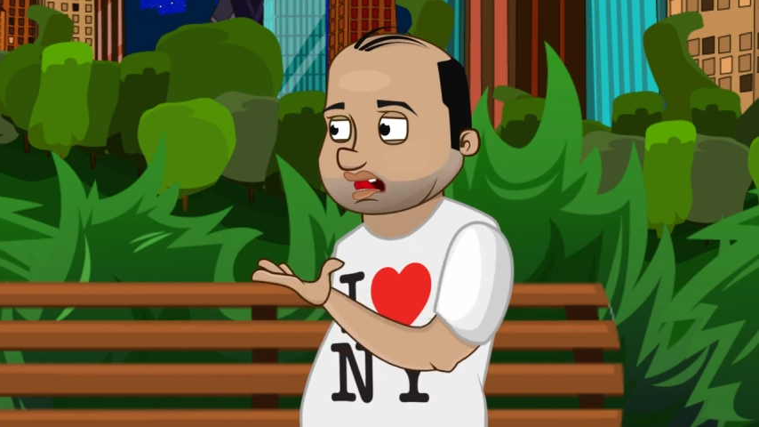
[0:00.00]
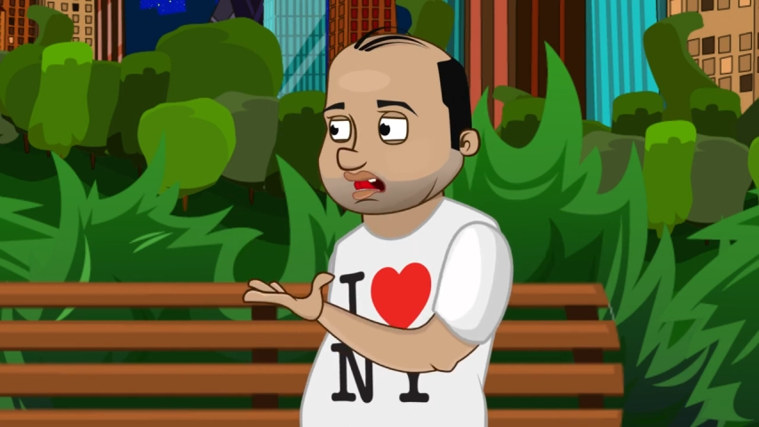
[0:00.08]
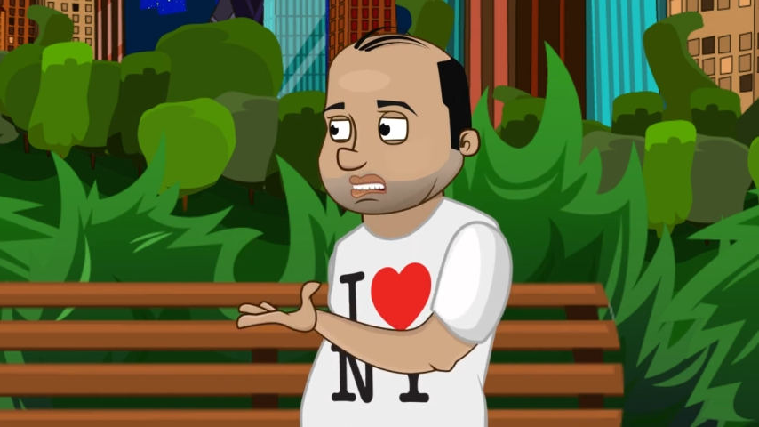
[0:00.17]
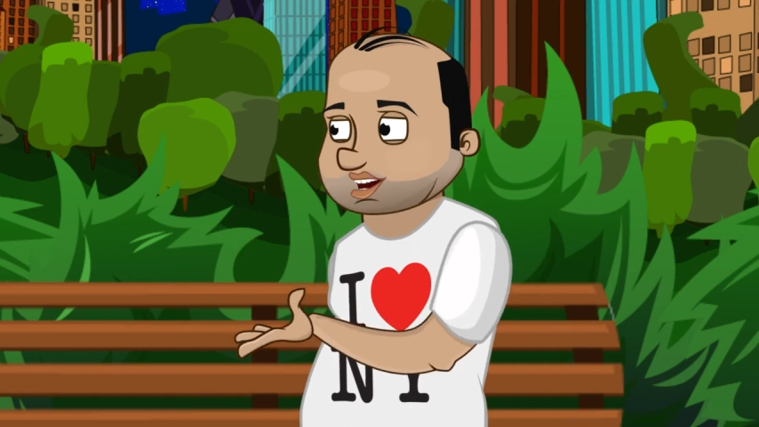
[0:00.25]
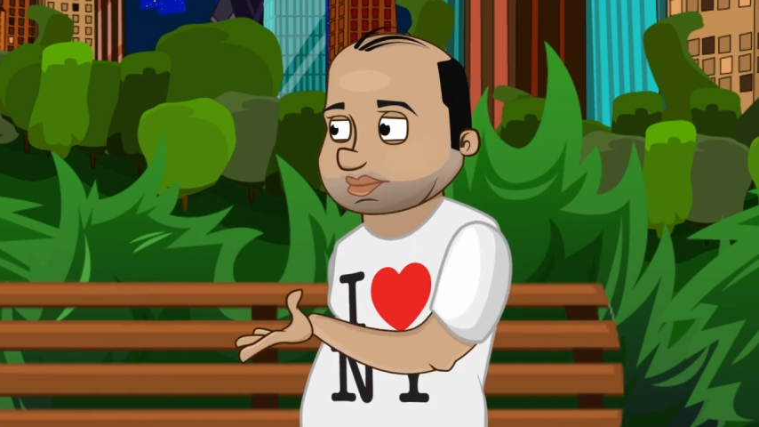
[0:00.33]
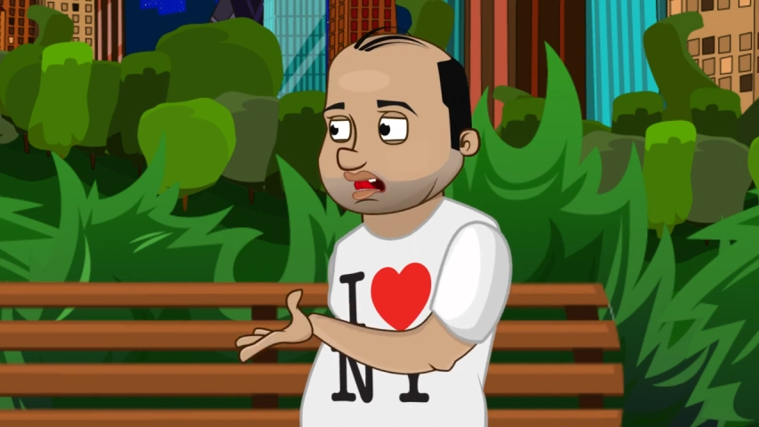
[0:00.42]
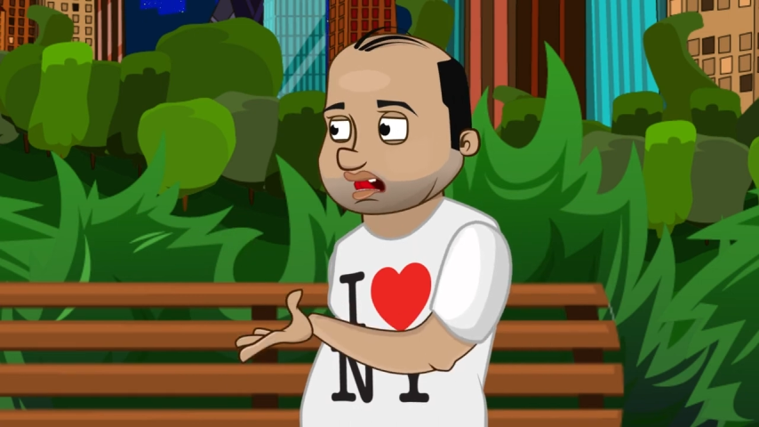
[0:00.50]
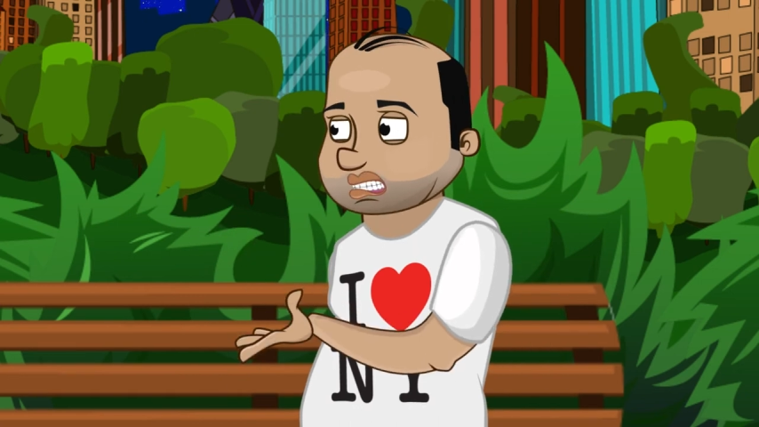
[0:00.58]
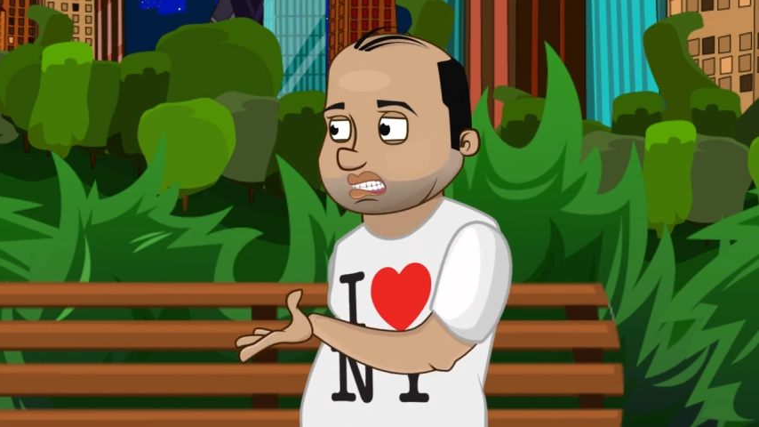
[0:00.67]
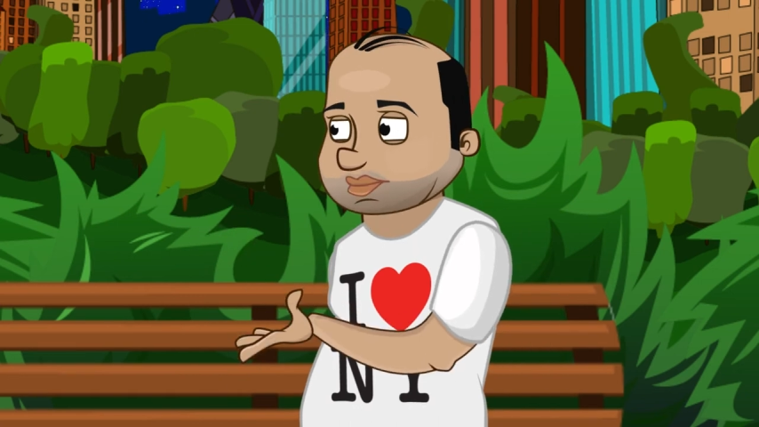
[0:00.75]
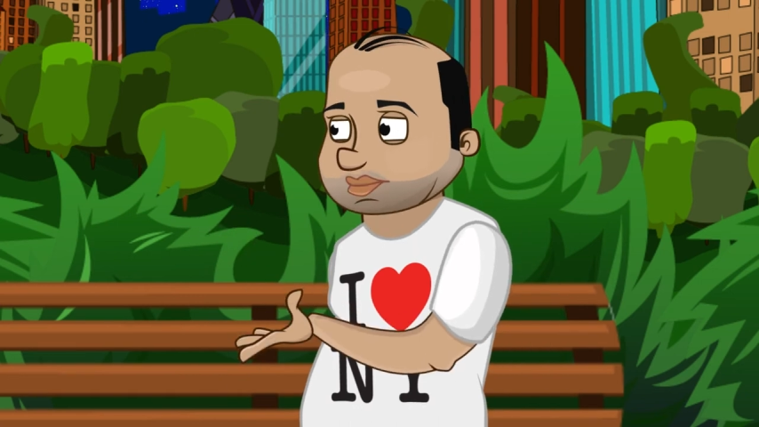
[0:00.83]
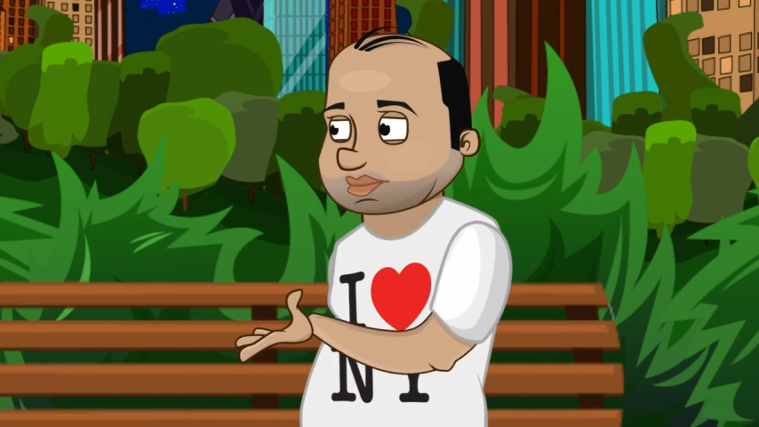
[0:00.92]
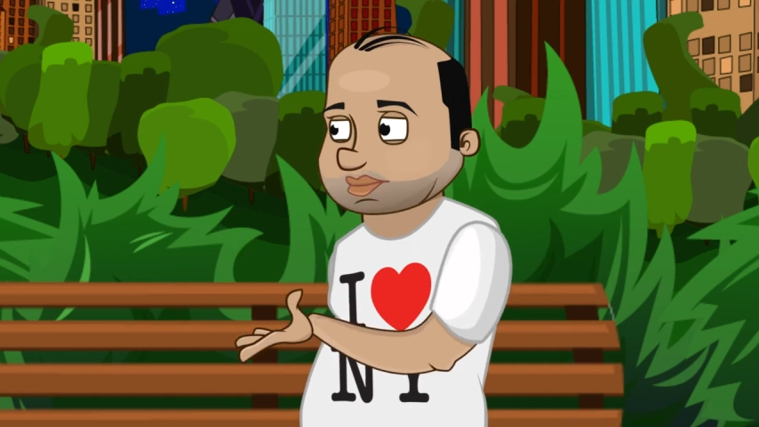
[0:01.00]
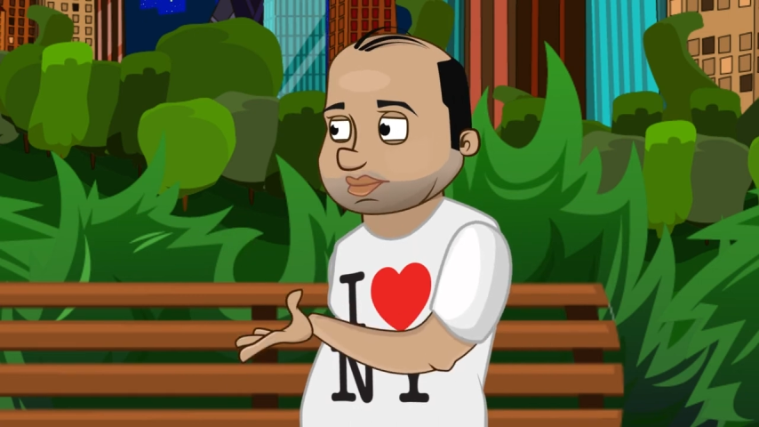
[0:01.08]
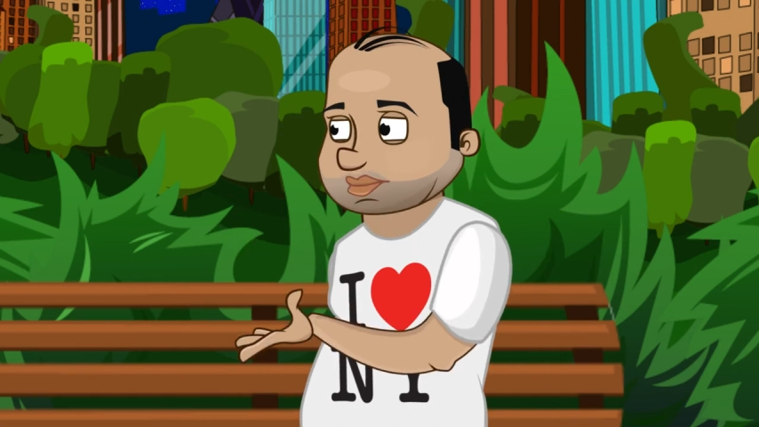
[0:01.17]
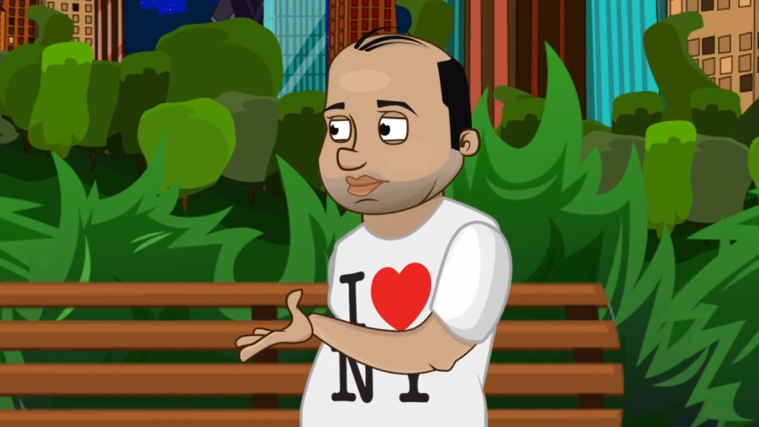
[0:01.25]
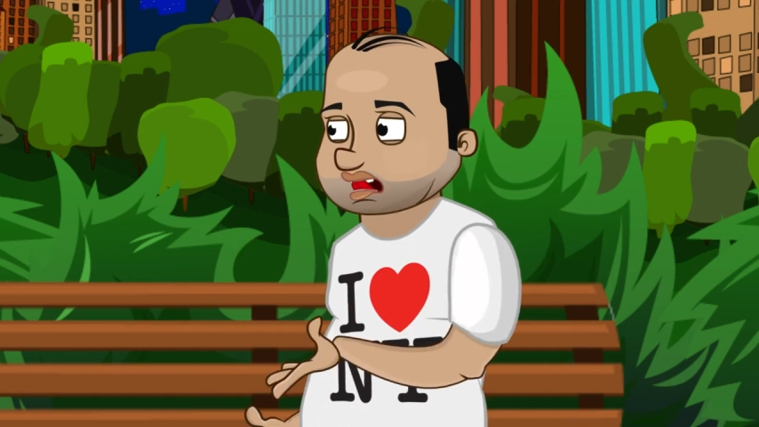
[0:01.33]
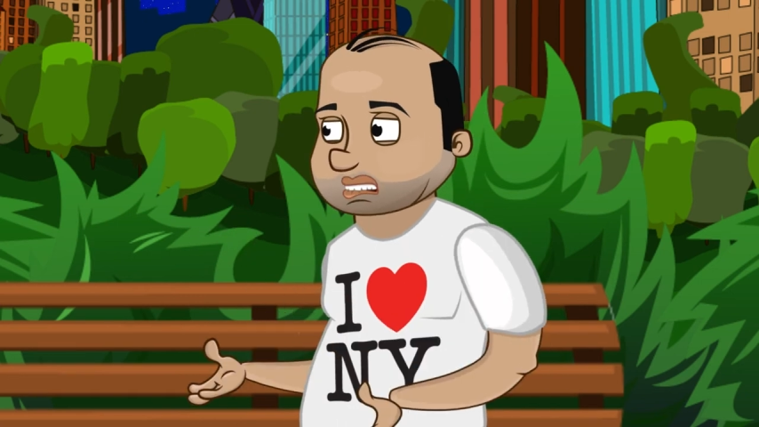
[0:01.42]
every wish.
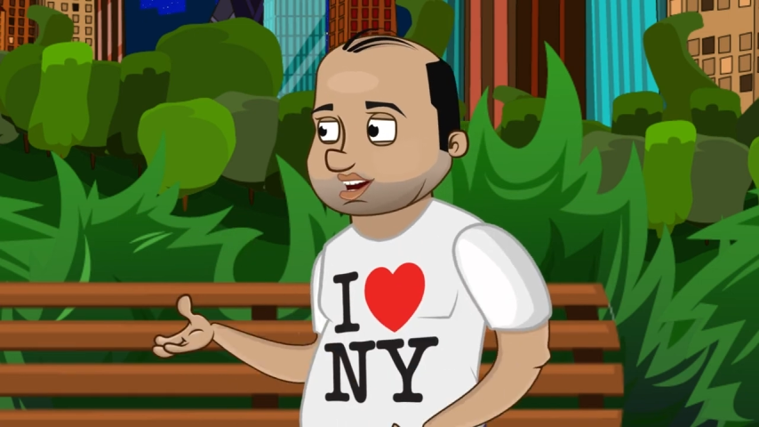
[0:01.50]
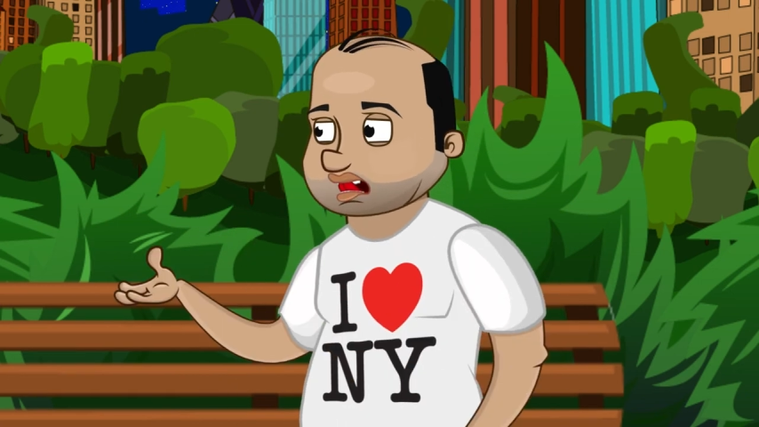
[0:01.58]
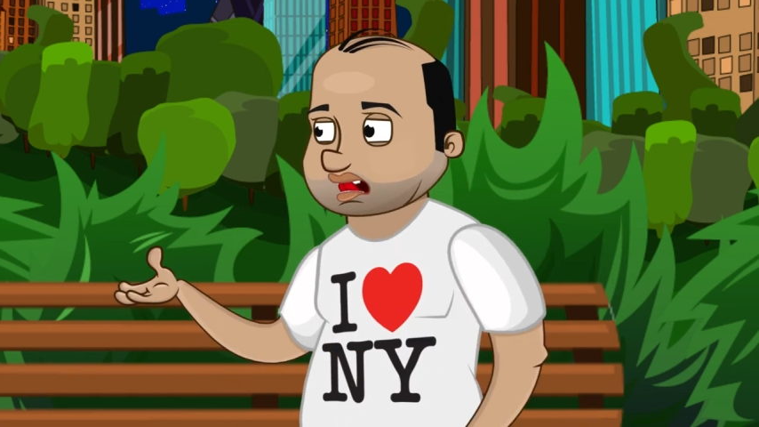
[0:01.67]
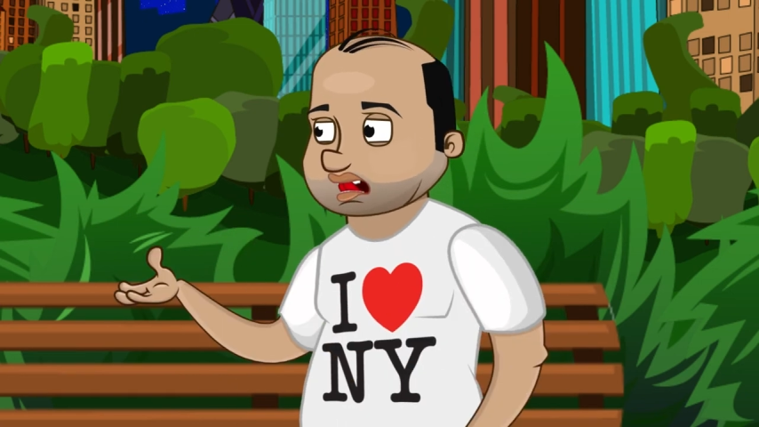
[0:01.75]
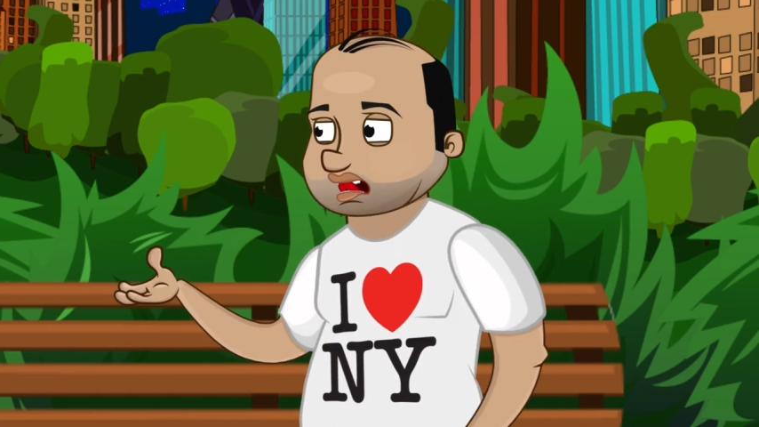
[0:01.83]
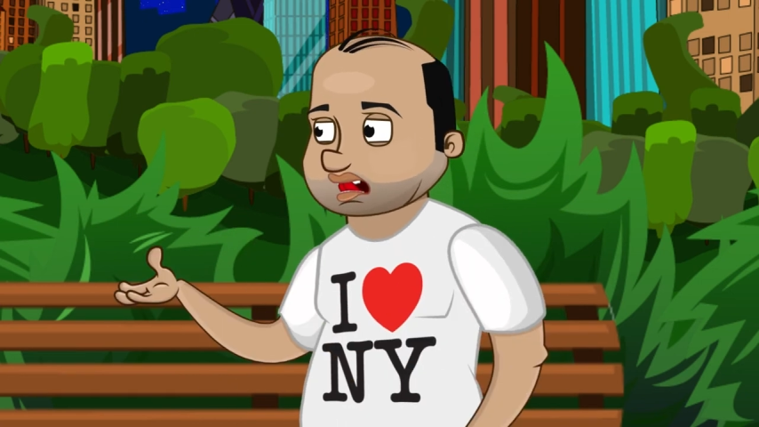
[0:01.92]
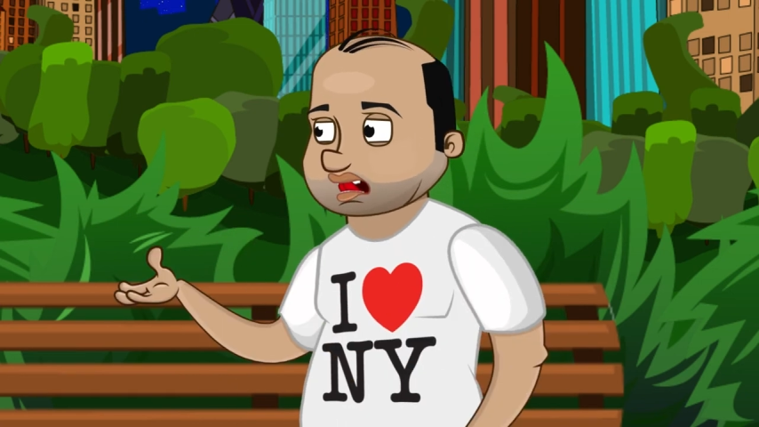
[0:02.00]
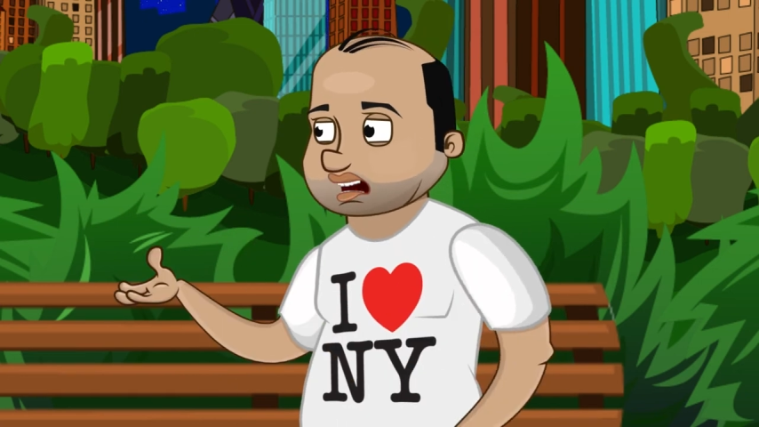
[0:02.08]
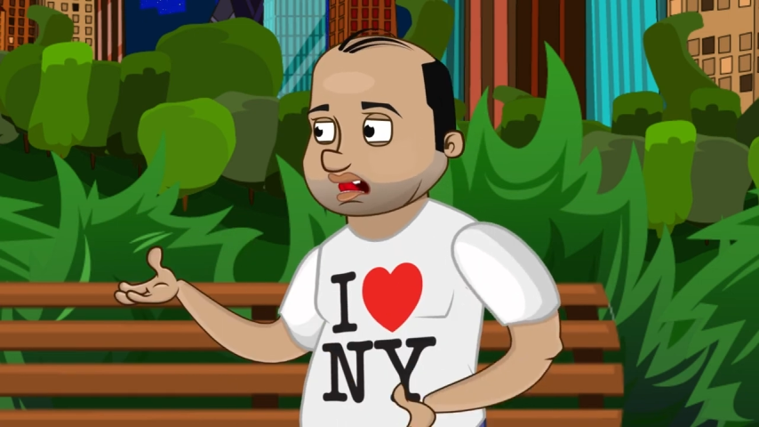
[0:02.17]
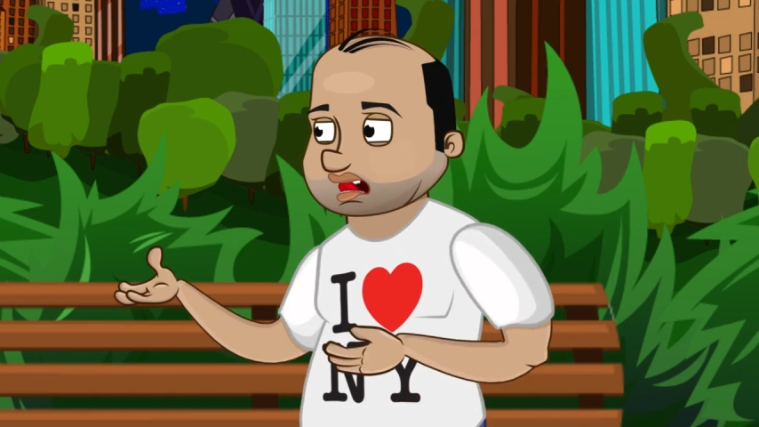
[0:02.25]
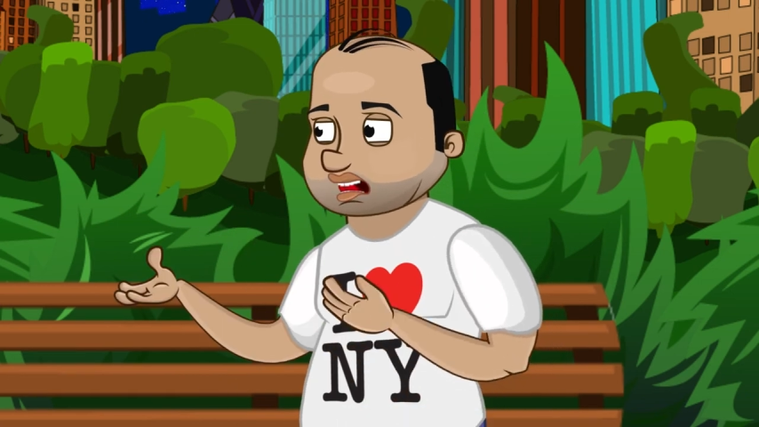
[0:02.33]
If you don't think like I